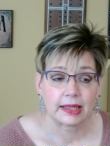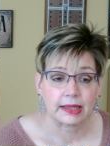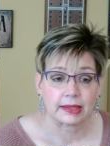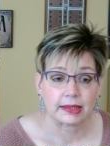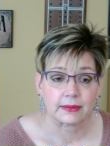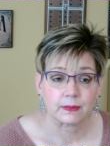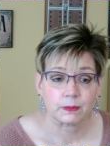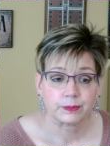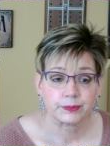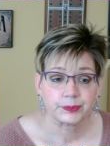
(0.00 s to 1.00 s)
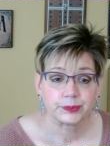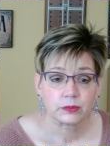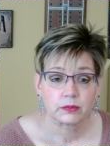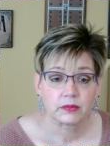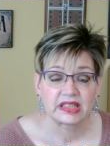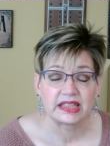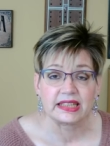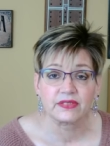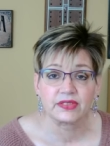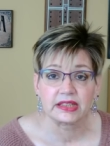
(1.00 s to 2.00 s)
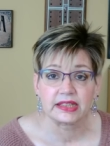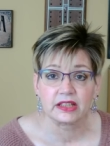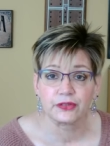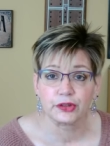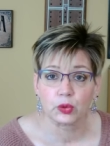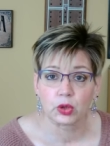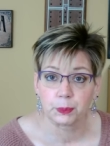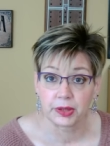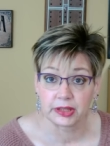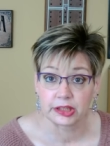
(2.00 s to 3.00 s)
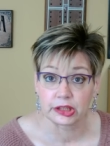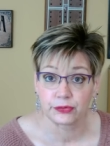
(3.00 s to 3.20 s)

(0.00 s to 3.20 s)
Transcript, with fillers: um, even if you are punished